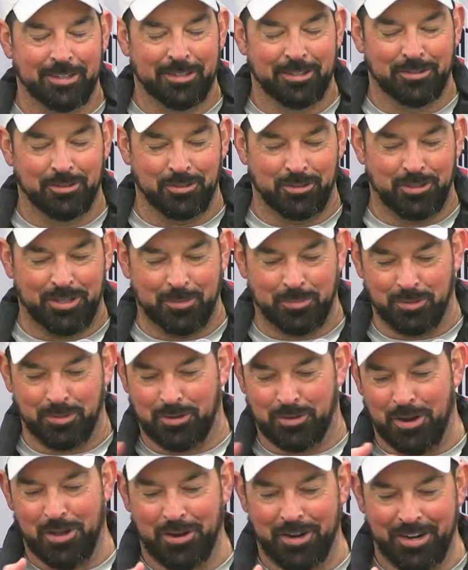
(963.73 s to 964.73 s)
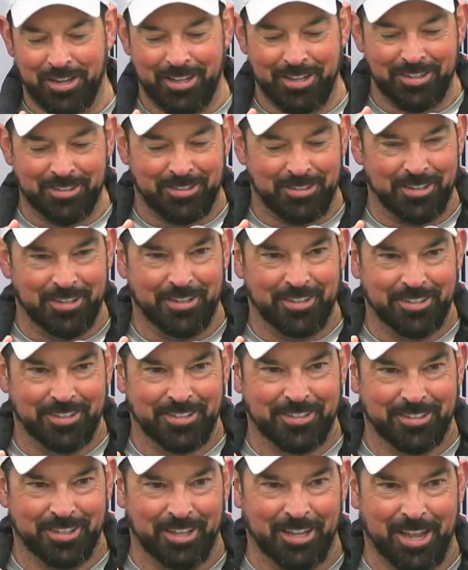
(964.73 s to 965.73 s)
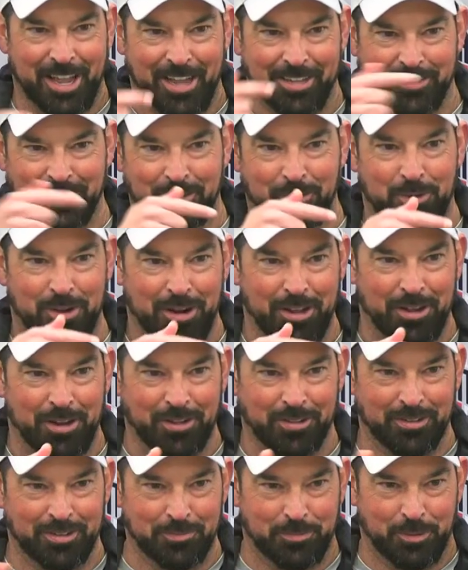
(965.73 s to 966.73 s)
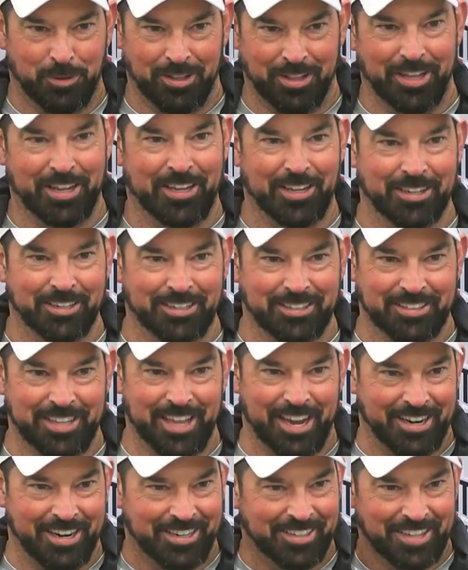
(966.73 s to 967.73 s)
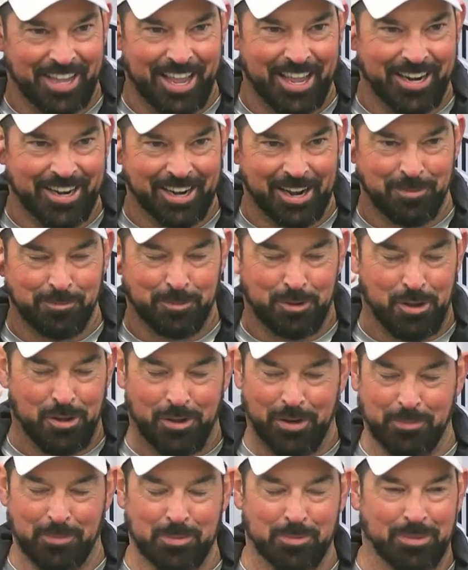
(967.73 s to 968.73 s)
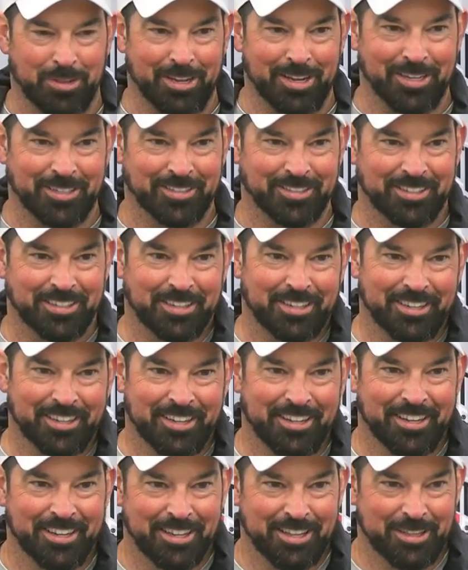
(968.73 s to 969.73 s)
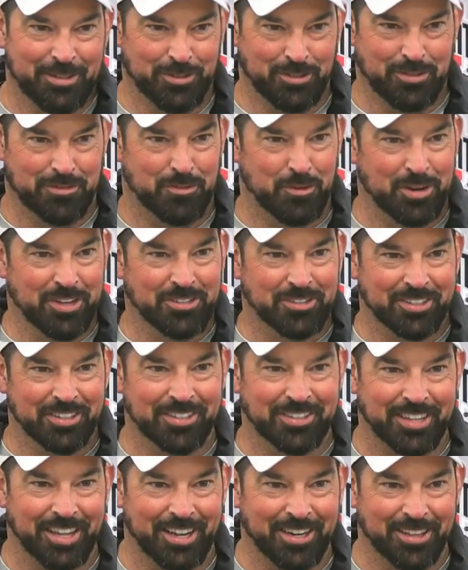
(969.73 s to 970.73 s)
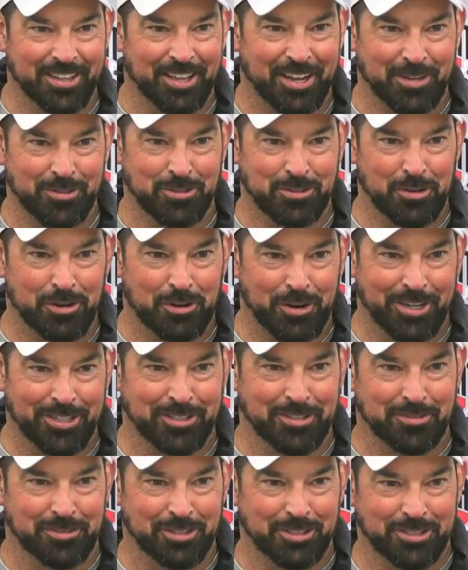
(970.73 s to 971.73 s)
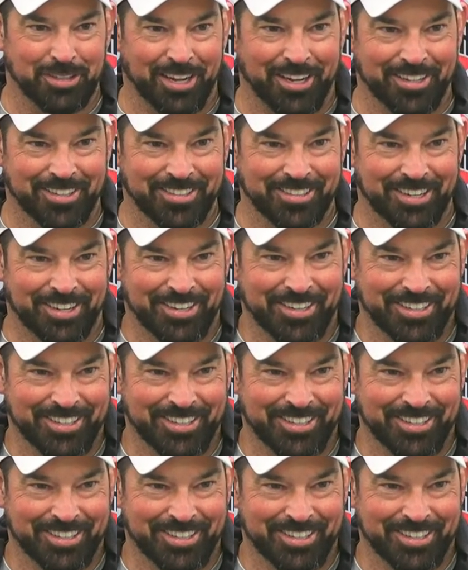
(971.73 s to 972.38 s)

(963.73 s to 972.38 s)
so Chip was calling it in to the guys in the one huddle, and poor Lincoln, he's got it in his head, and I'm calling him the plays, and there was a voice in his head. He thought he was going crazy for a second. So